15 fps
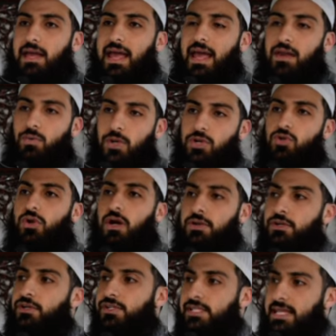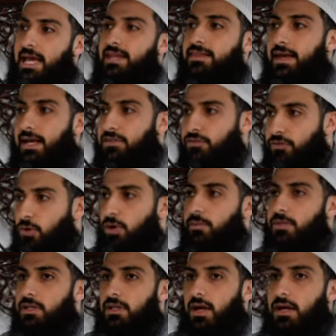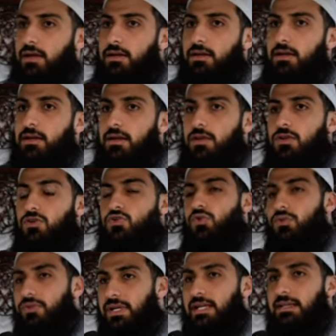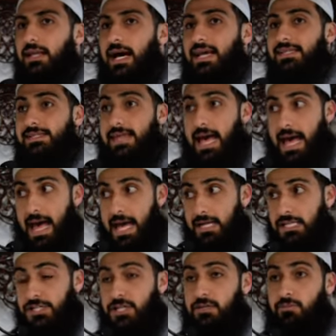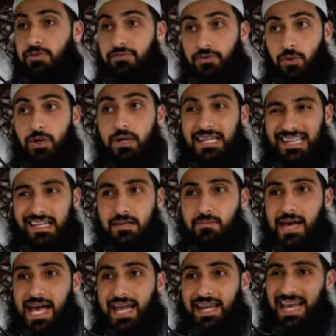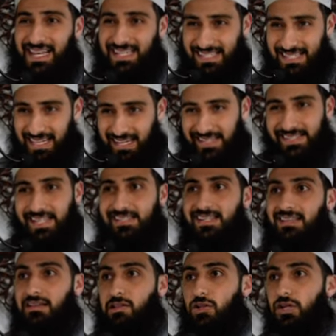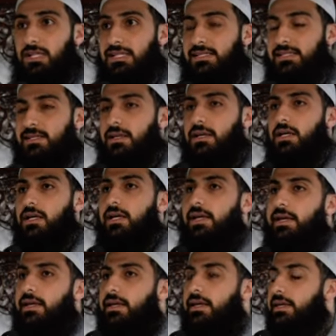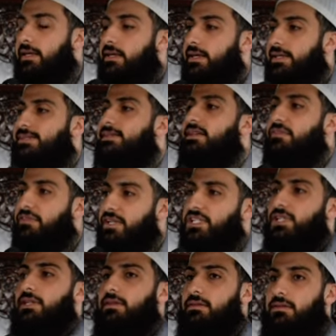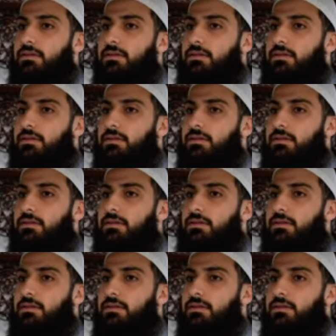And when you understand that formula, you realize the action before al-Iman, as nice as it looks, is deficient.